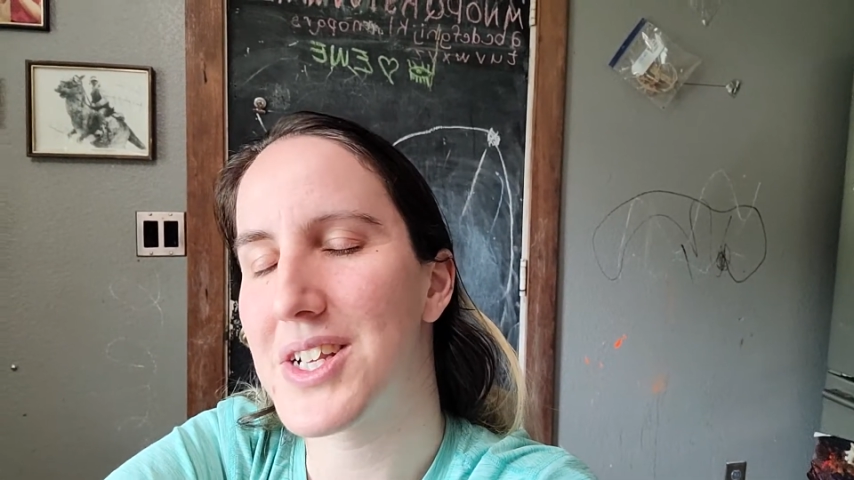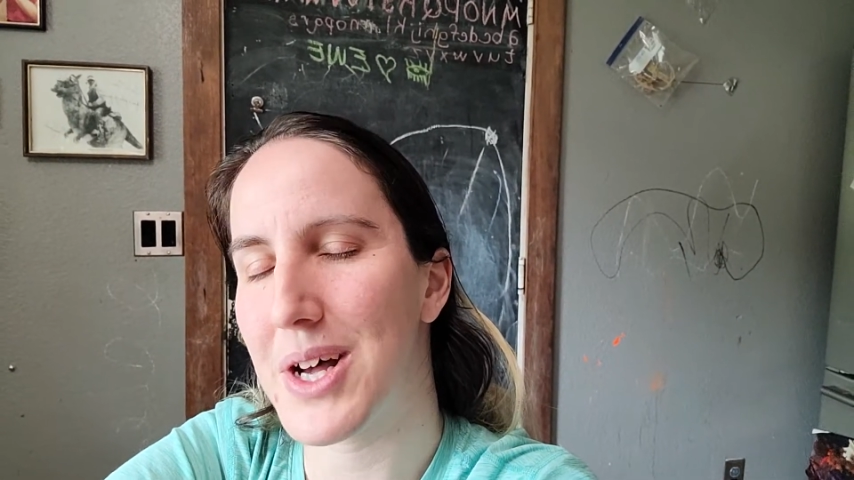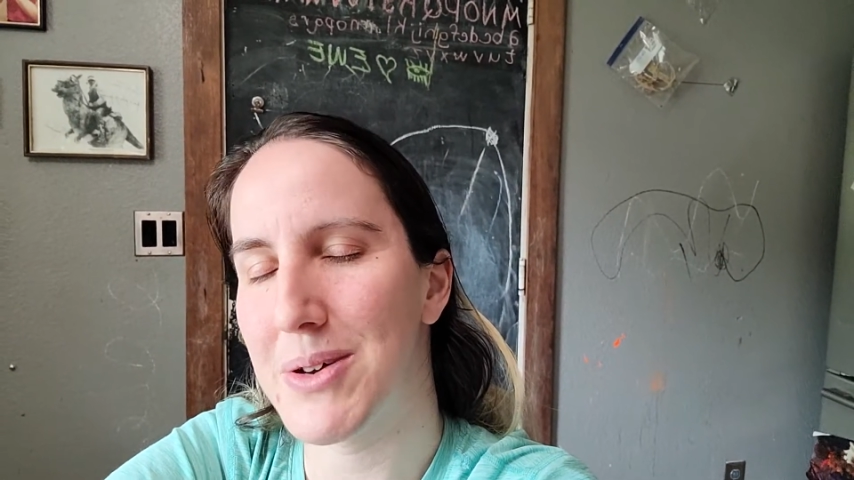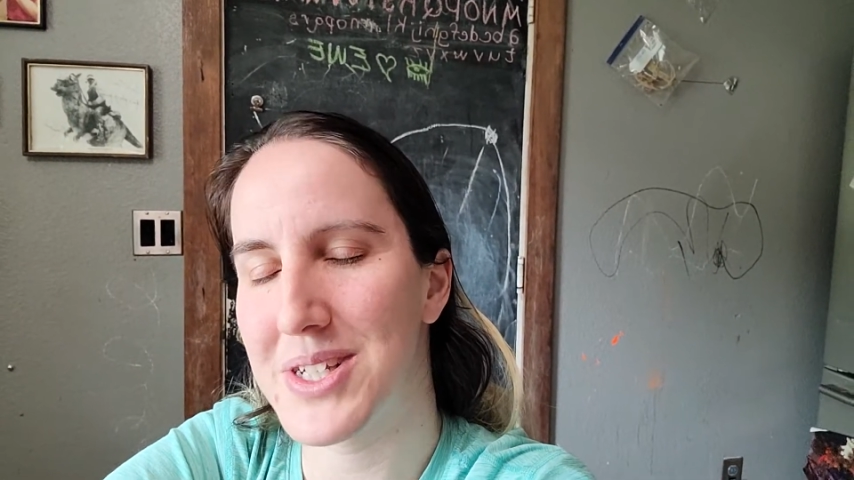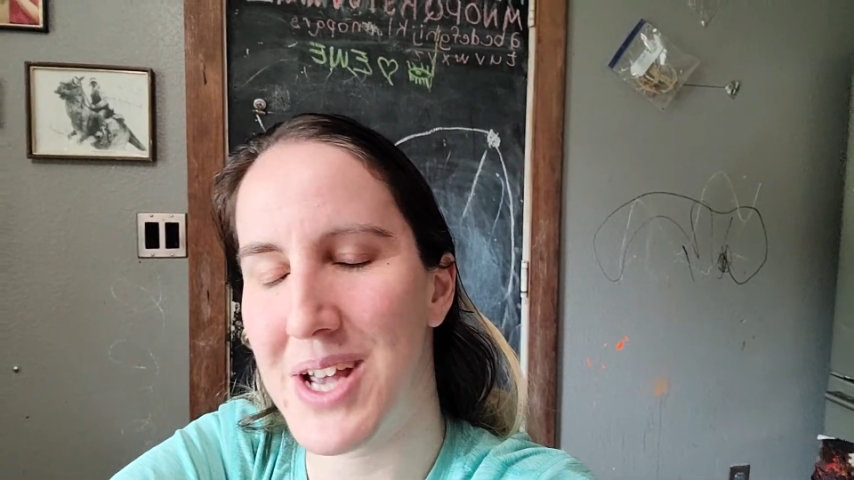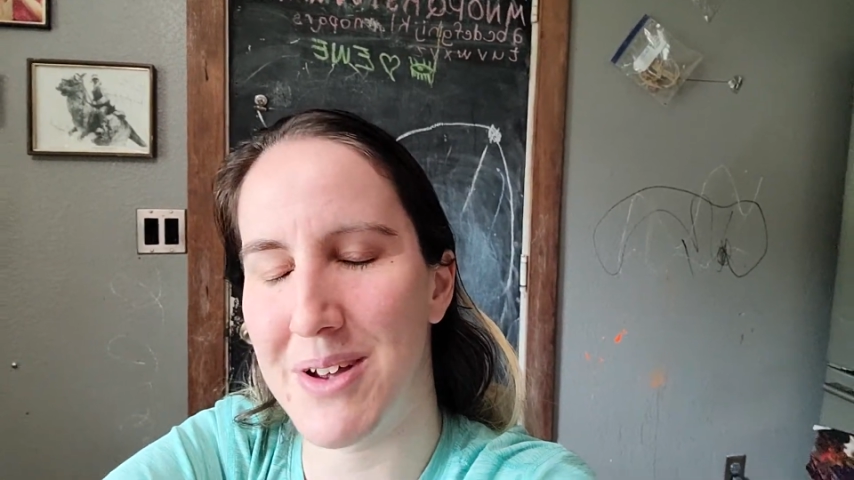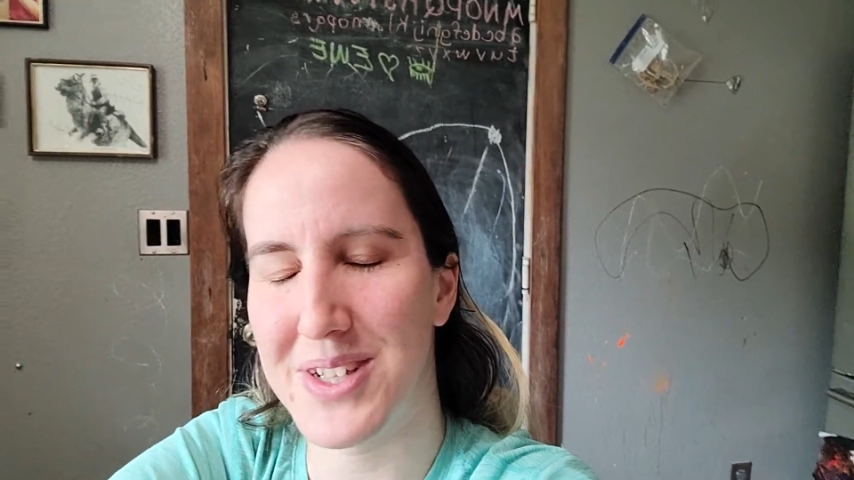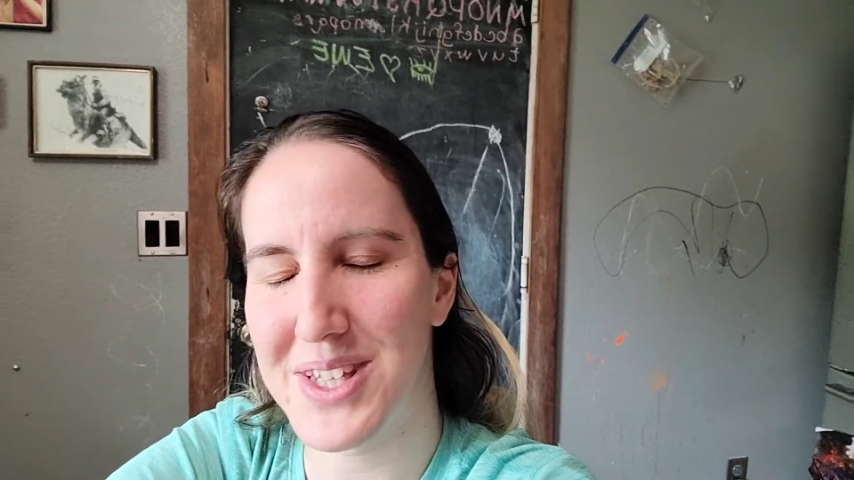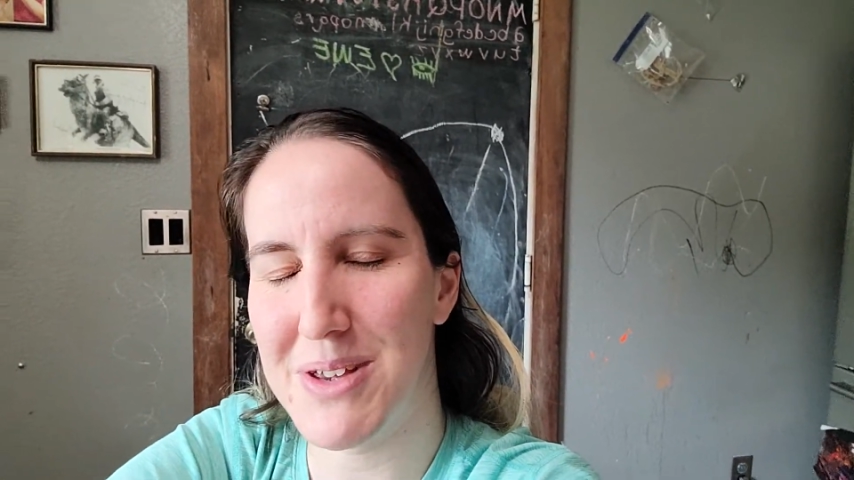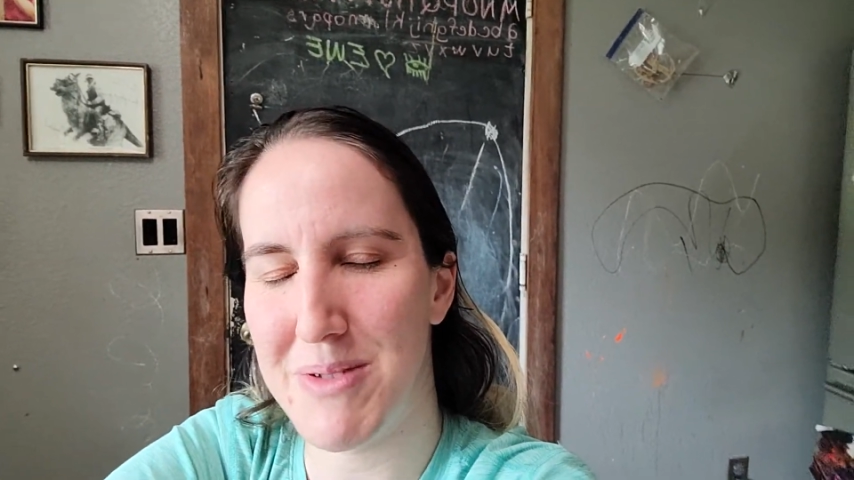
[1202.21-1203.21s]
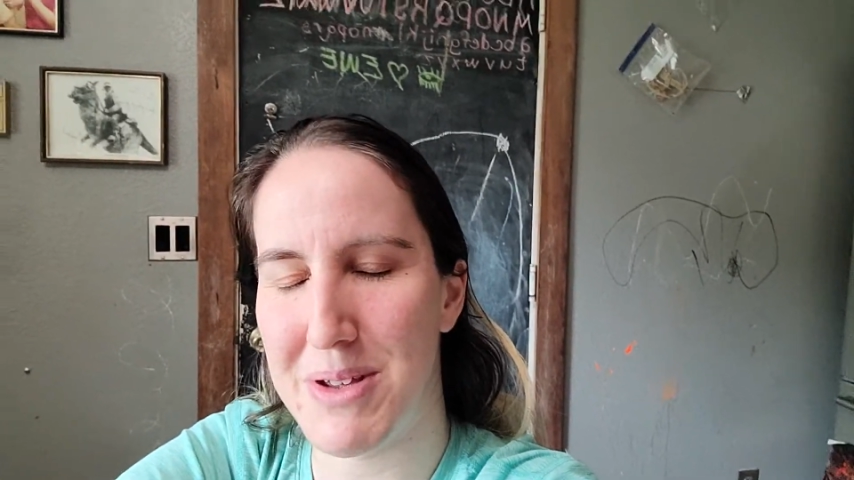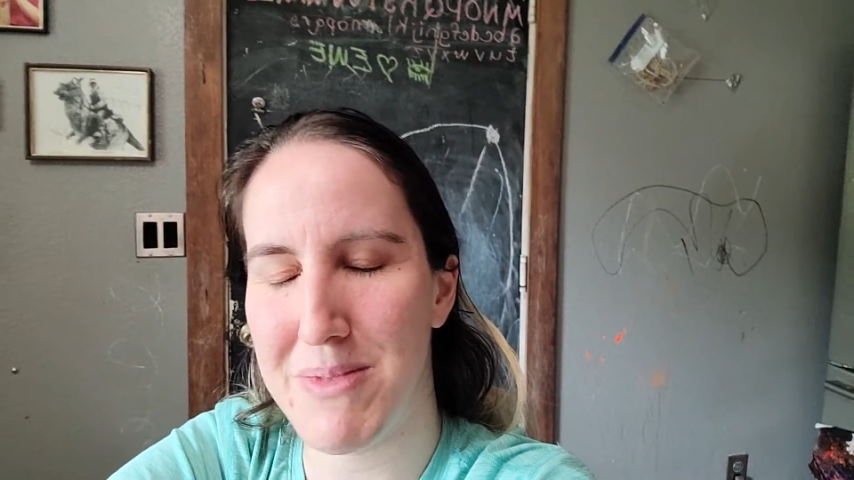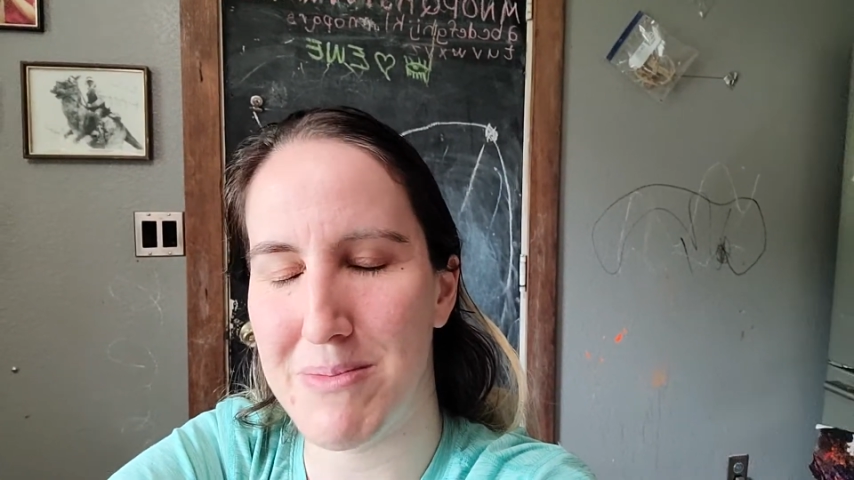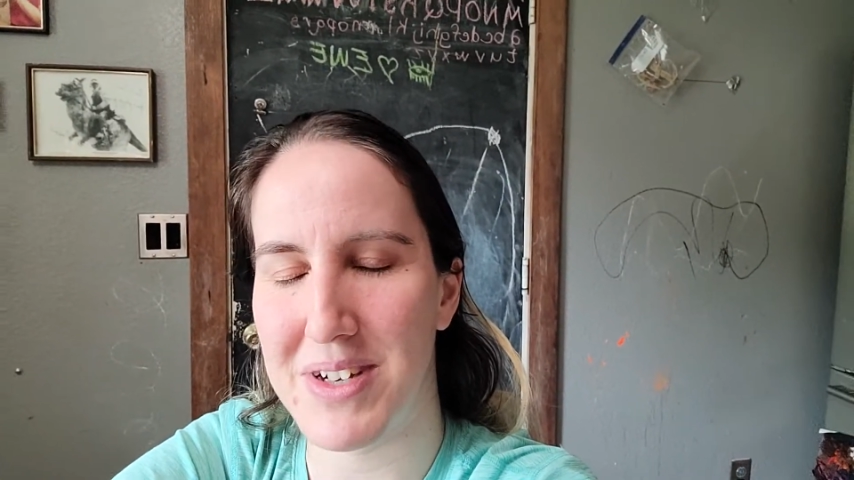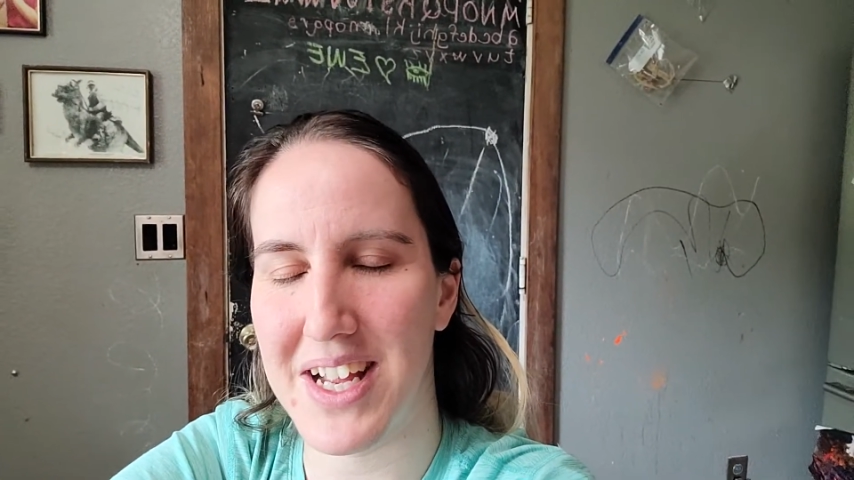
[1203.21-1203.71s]
Topless community
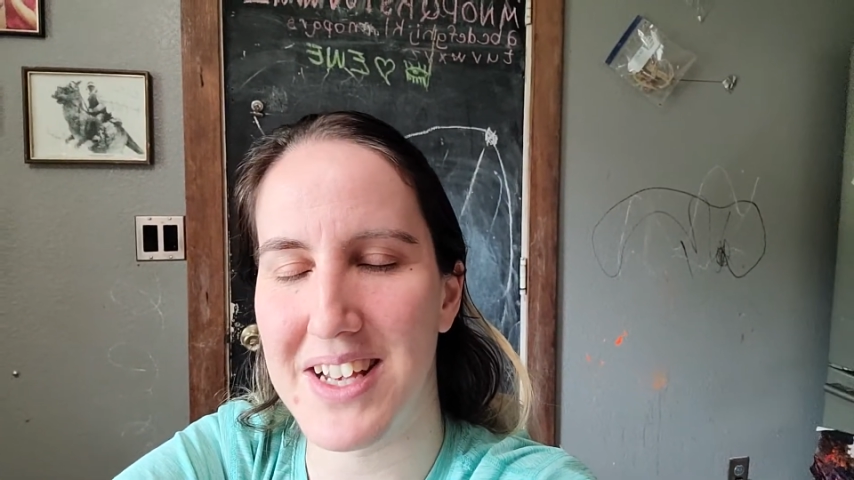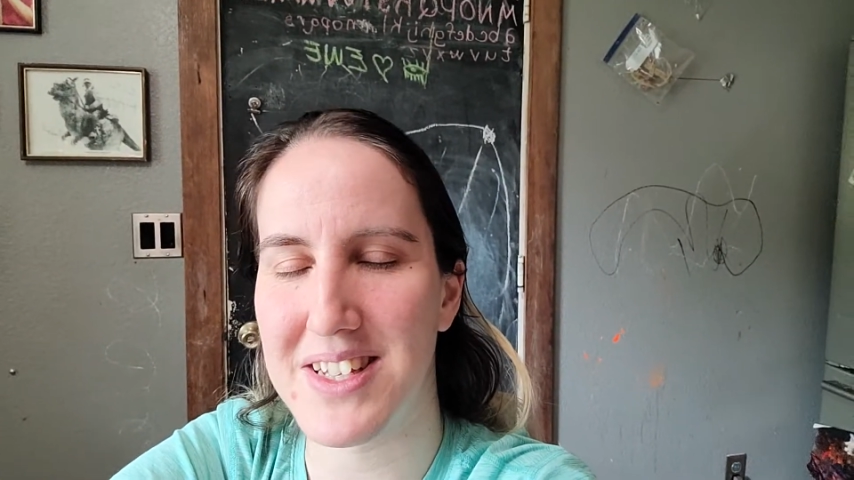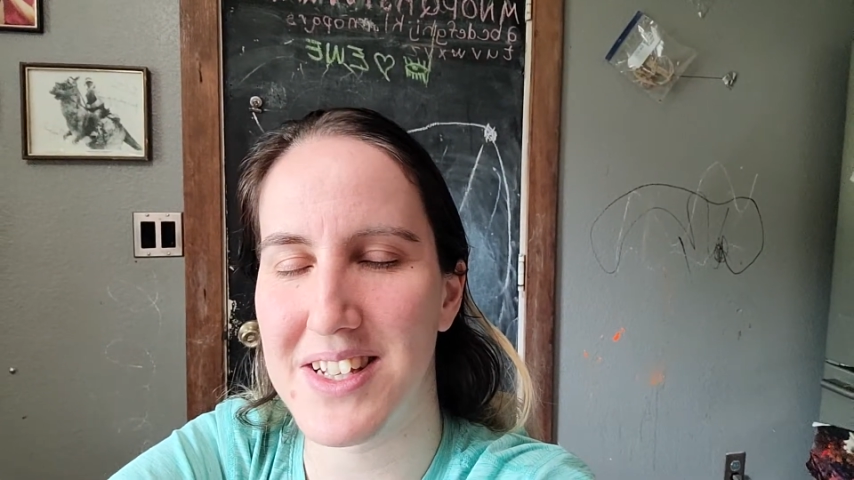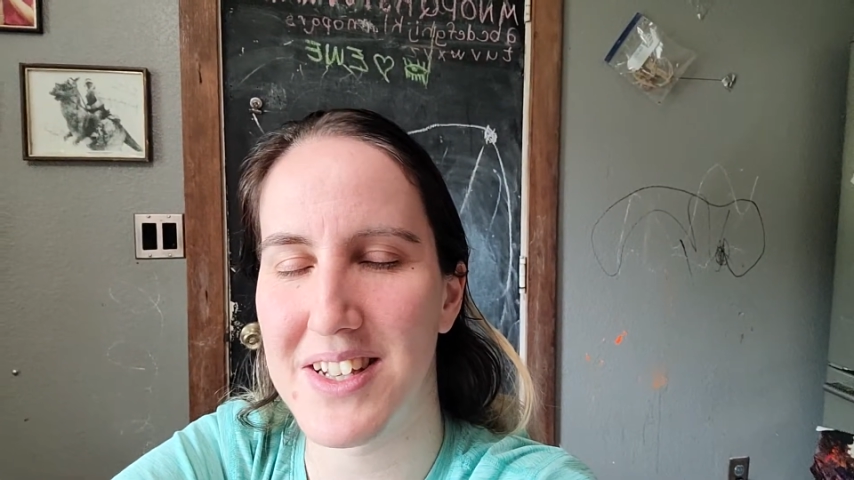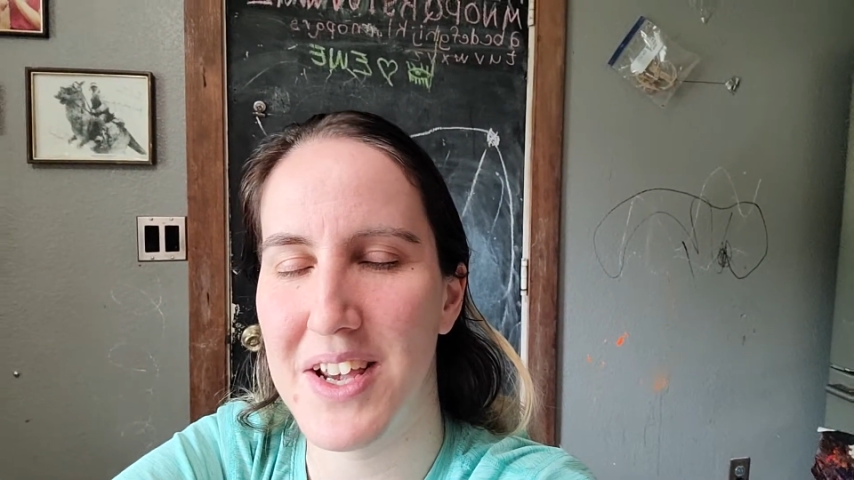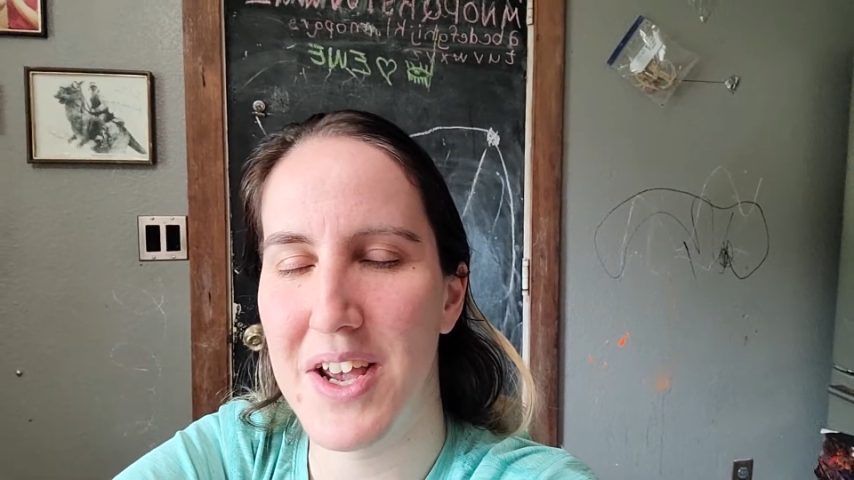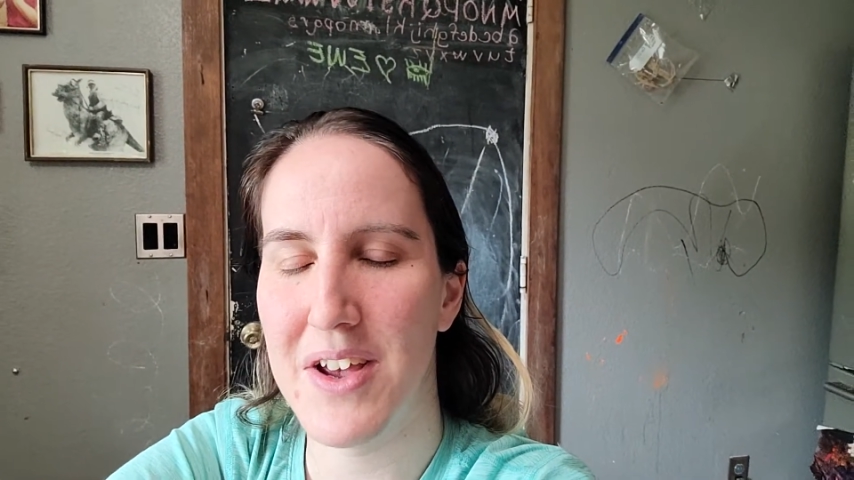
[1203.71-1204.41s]
member NASA